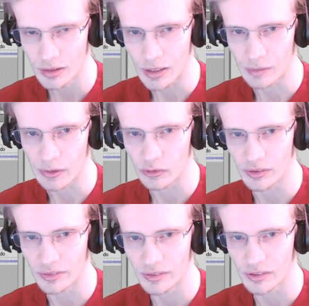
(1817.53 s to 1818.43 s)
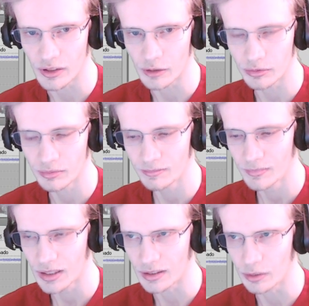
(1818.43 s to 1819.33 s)
animation stuff.
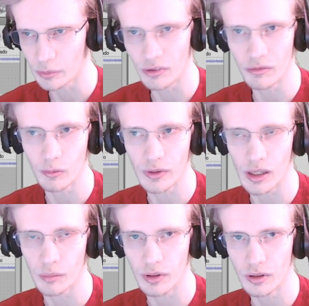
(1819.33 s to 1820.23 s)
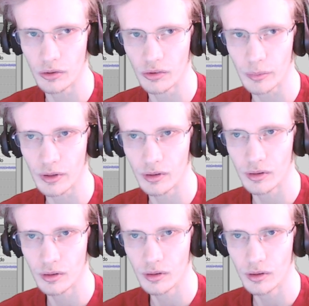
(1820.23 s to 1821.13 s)
I think it was even KP or something.
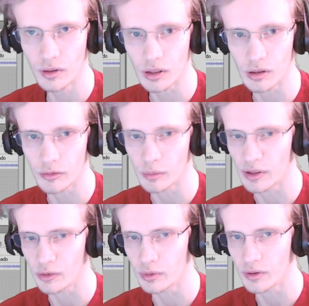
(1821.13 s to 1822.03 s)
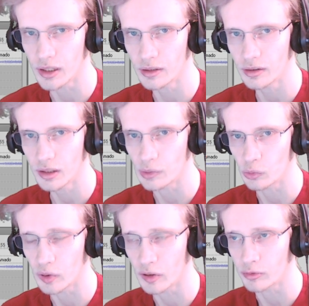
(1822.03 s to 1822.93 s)
I love Compossible a lot. I was
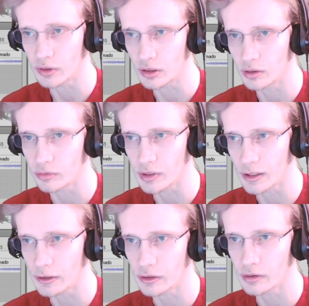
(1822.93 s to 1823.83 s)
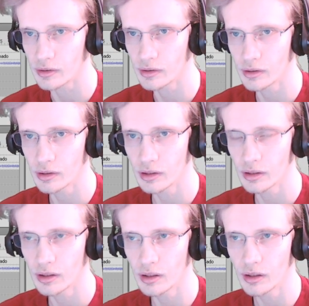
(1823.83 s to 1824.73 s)
working for her for like a year,
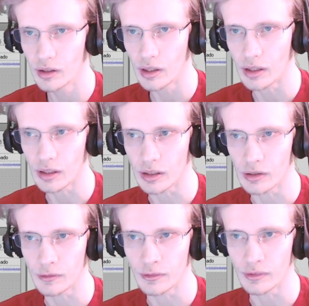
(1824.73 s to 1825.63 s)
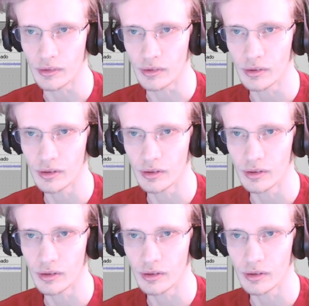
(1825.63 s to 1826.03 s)
and